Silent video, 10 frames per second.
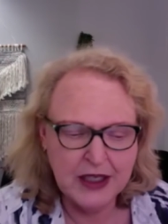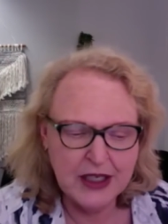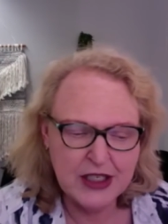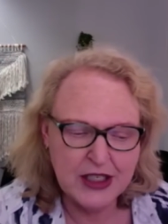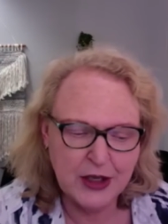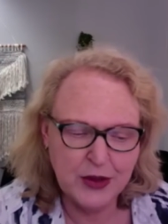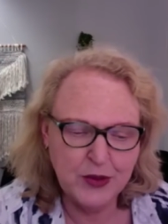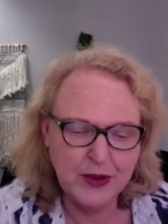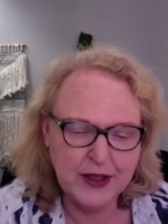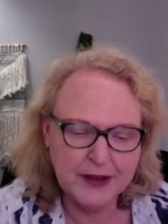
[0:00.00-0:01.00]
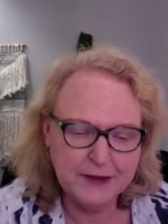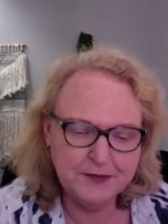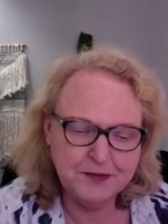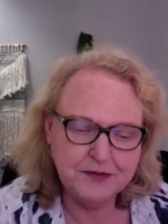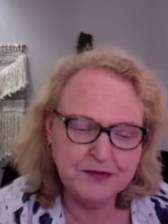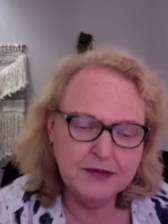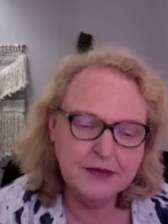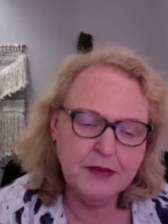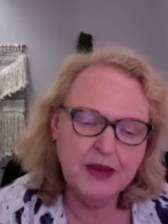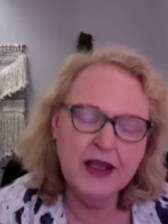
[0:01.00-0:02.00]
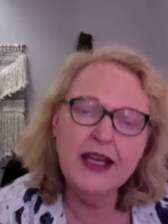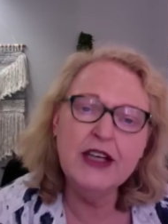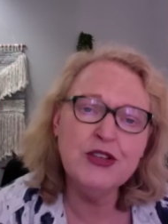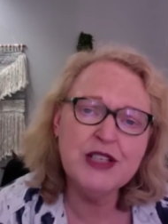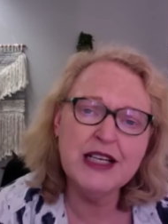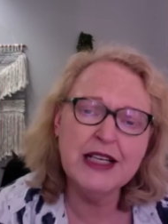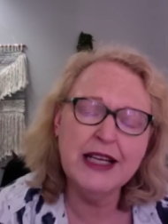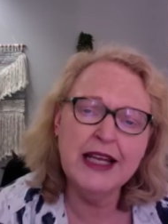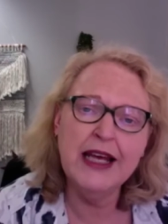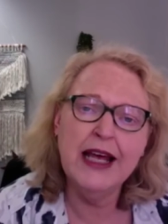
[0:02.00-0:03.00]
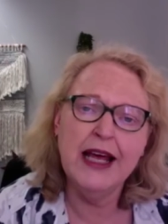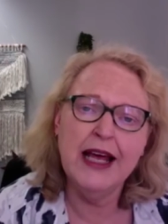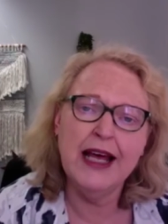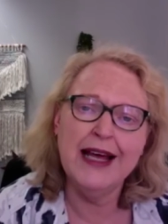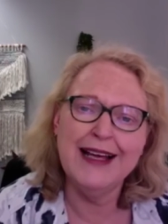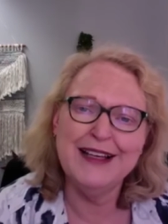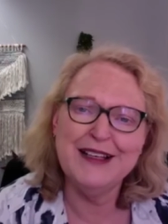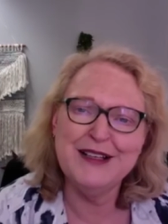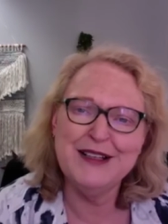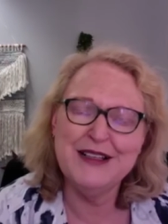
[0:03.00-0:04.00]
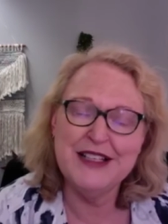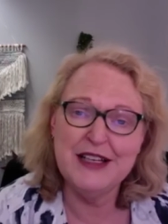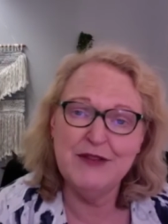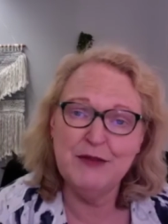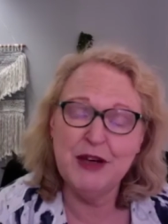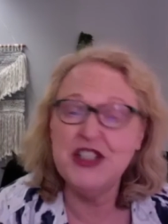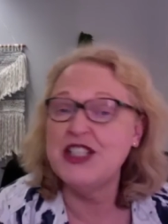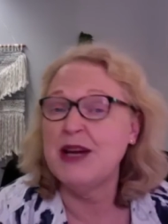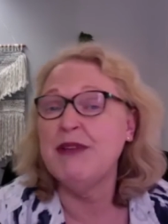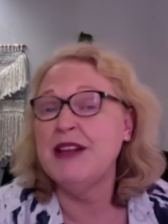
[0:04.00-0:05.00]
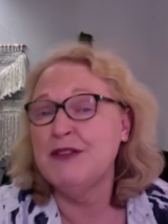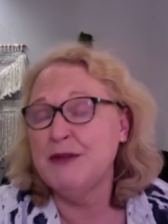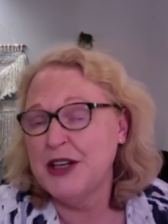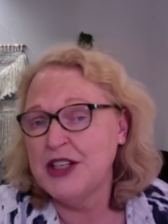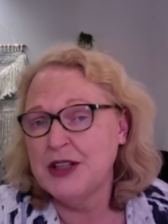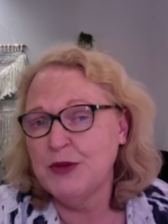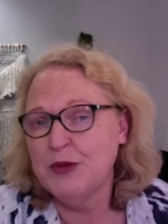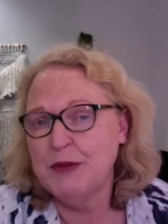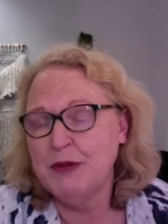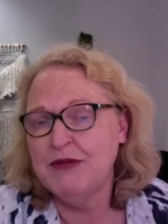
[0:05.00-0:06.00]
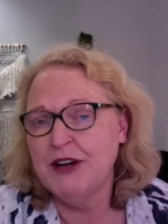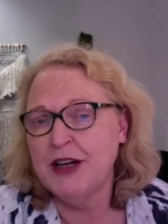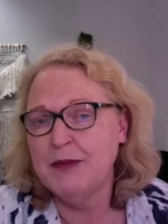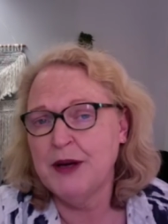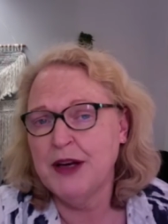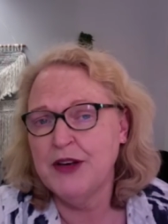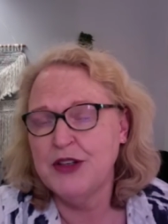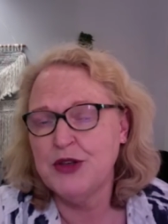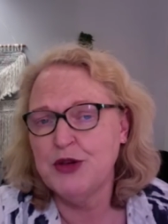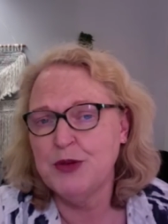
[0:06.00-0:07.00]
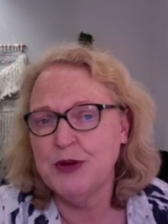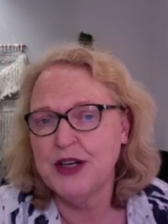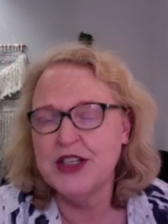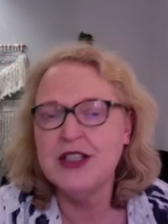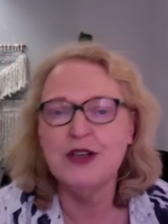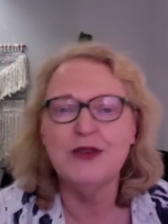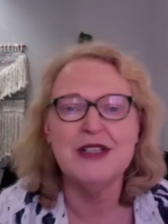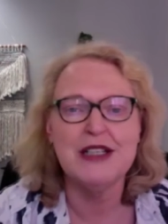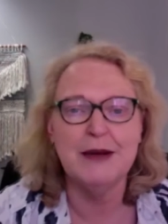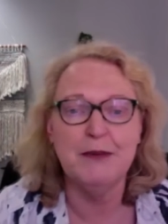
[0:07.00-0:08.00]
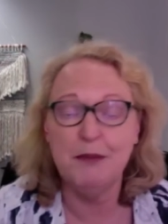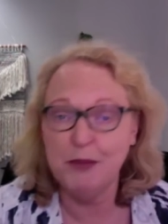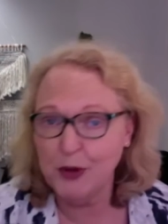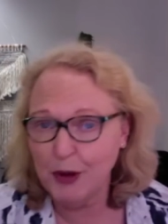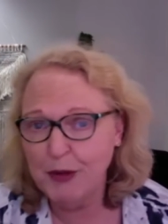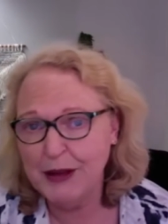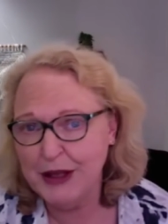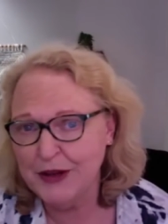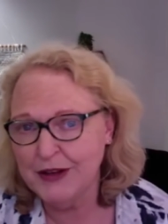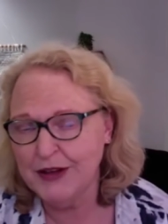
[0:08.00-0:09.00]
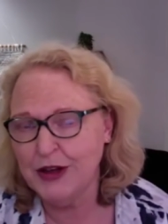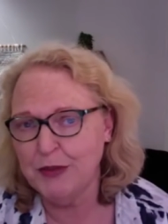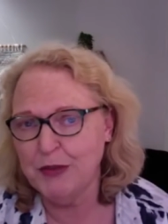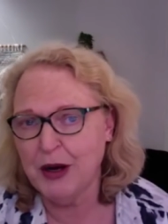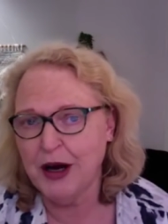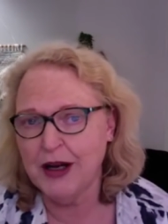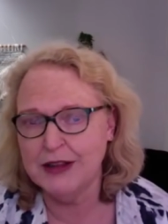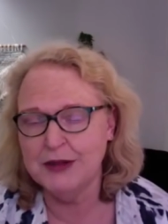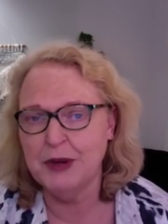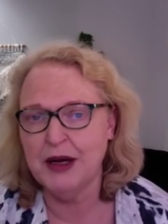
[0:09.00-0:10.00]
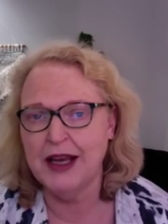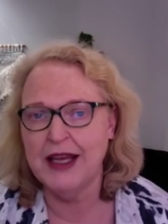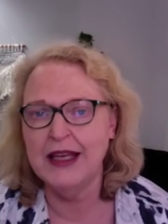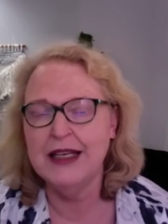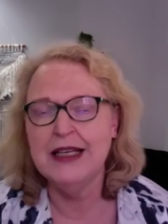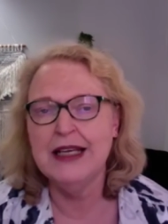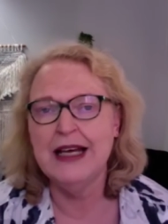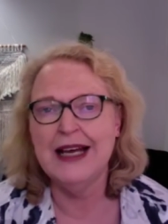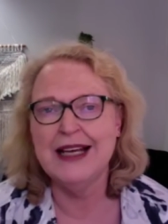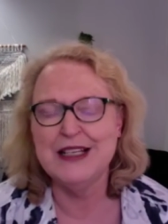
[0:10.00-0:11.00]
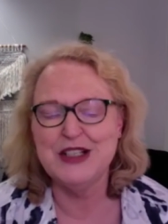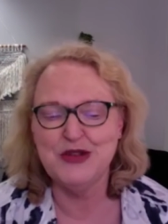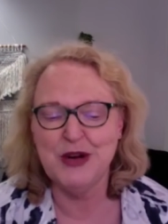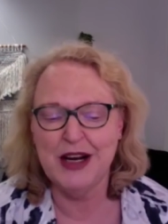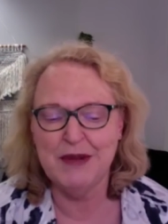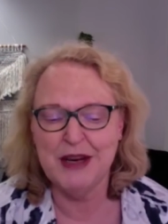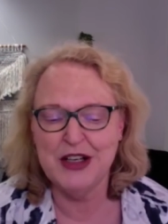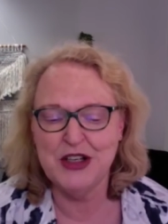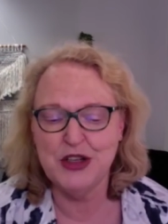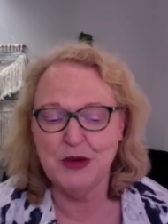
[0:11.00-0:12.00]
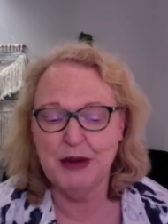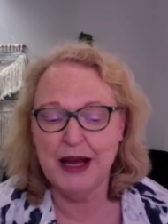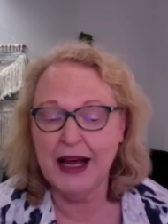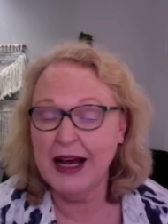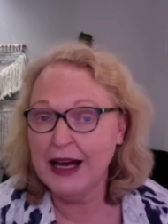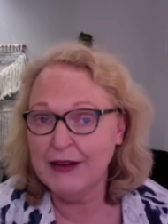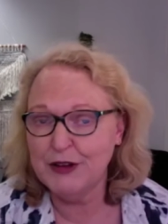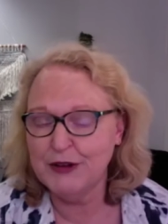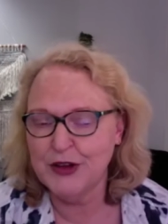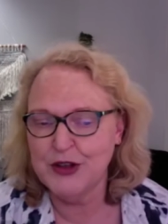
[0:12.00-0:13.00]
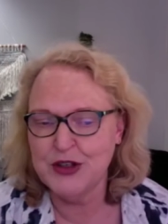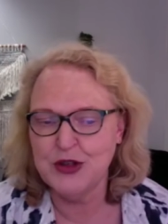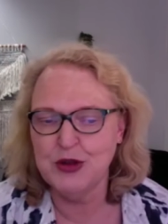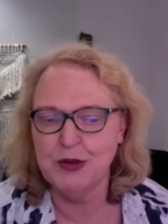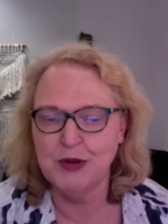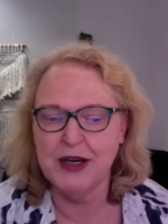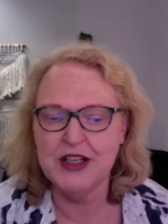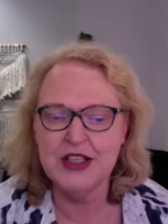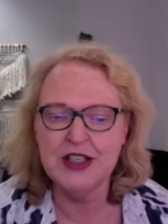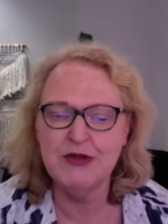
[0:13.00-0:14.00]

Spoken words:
So interestingly, this information, some of the information that will be provided by owners corporations, and obviously probably compiled by strata managers on behalf of owners corporations.